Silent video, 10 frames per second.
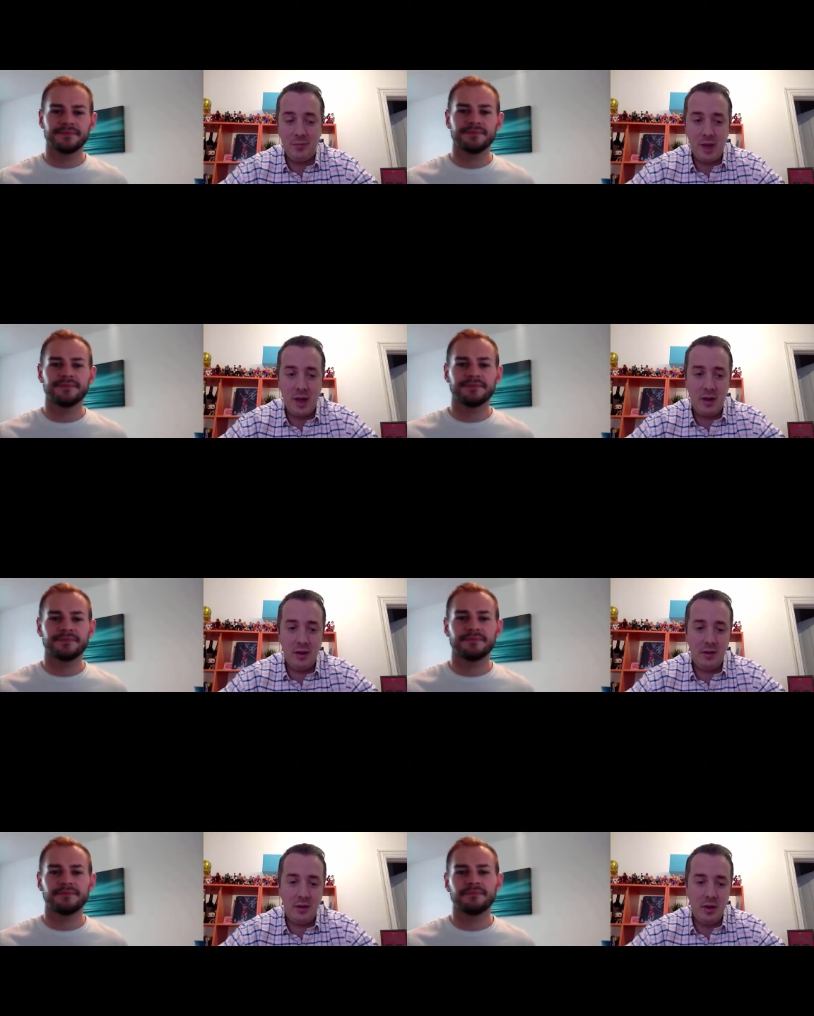Speaker 1: and.
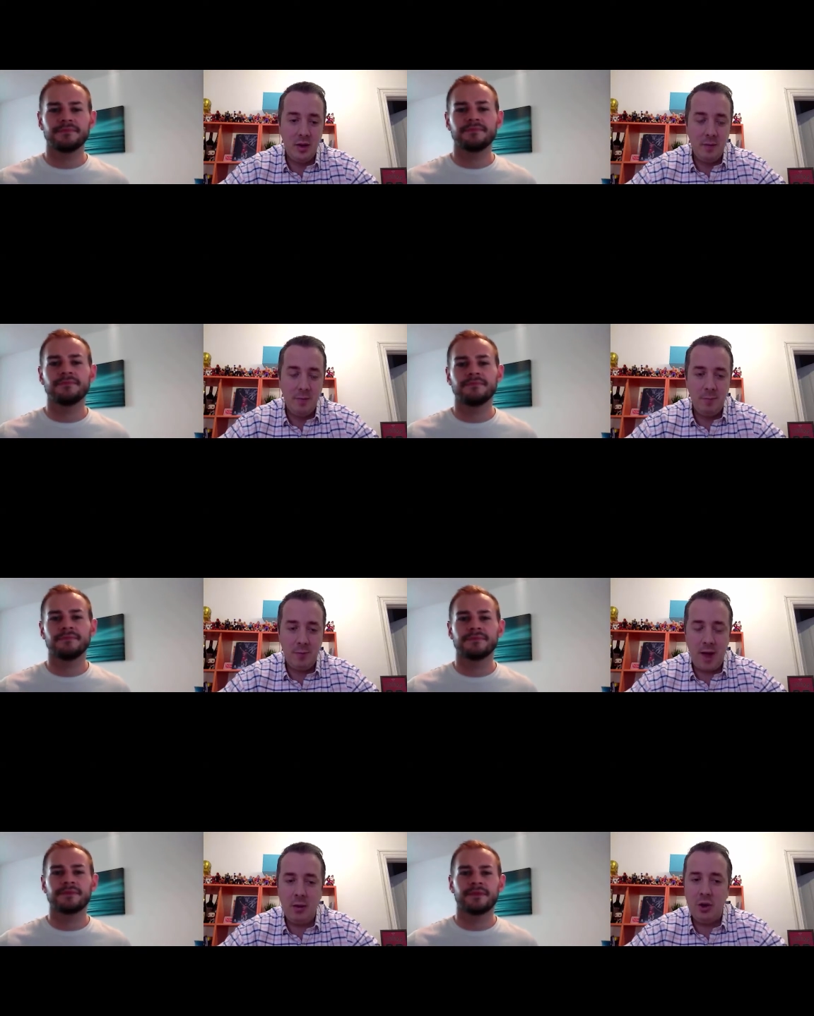
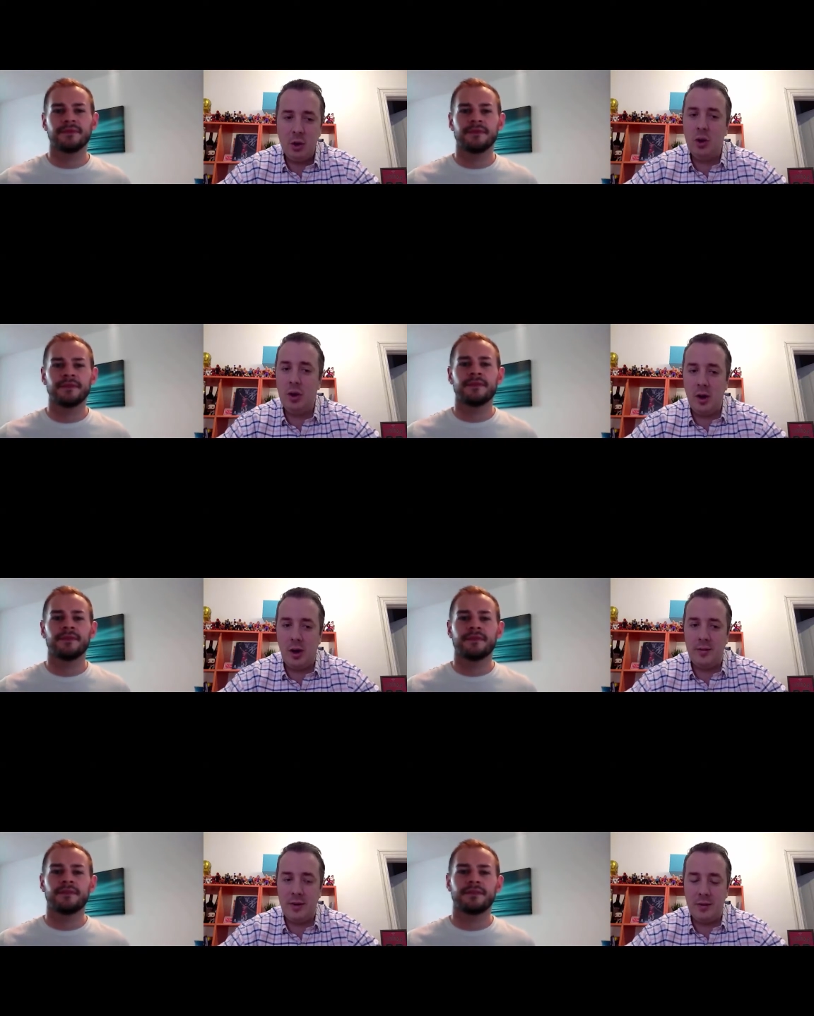How's your
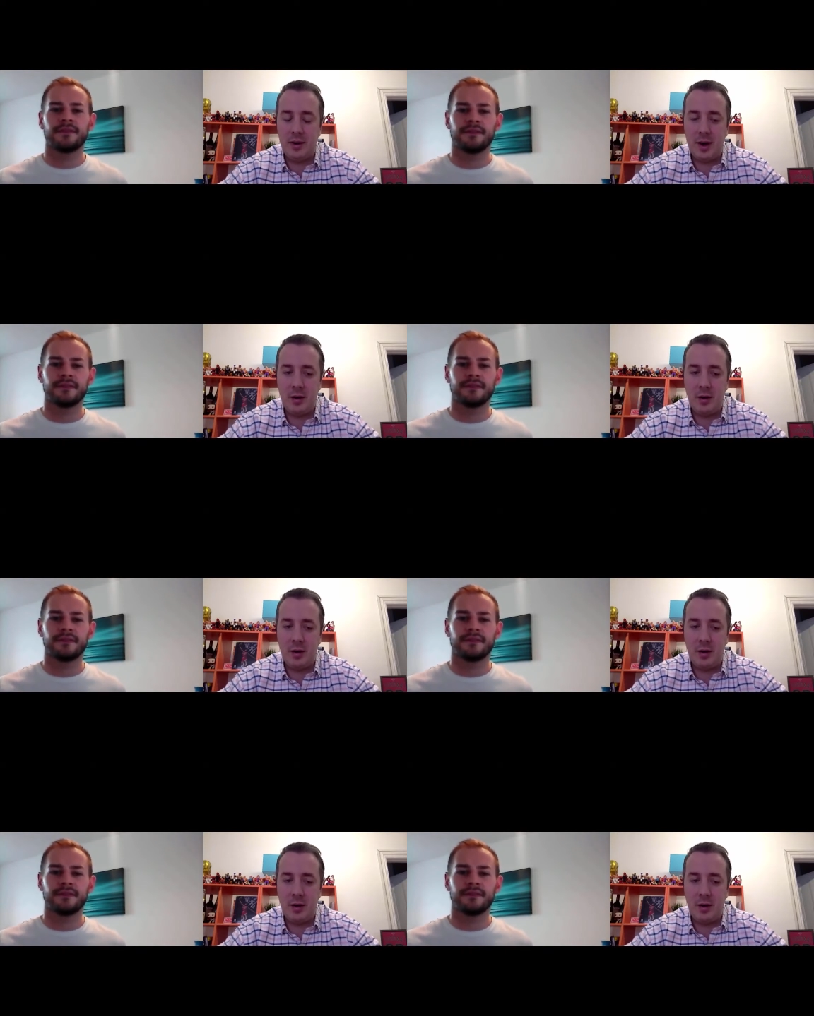life different now?